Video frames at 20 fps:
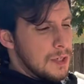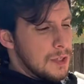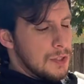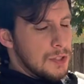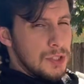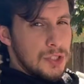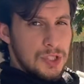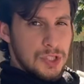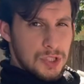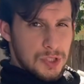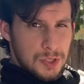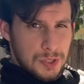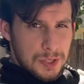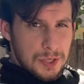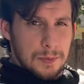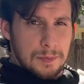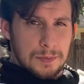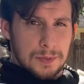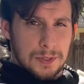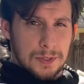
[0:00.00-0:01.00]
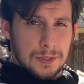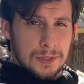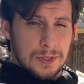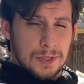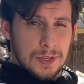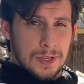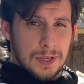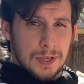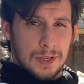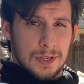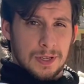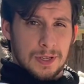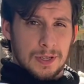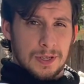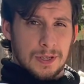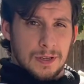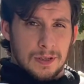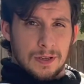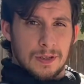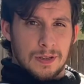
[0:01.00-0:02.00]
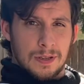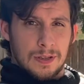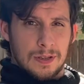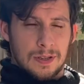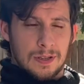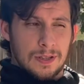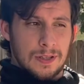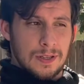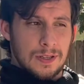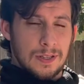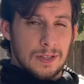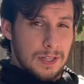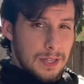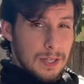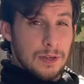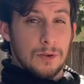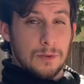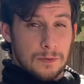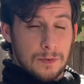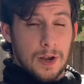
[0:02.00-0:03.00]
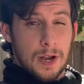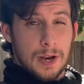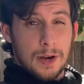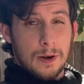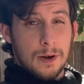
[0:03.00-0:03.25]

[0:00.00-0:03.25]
slips, it'll fire.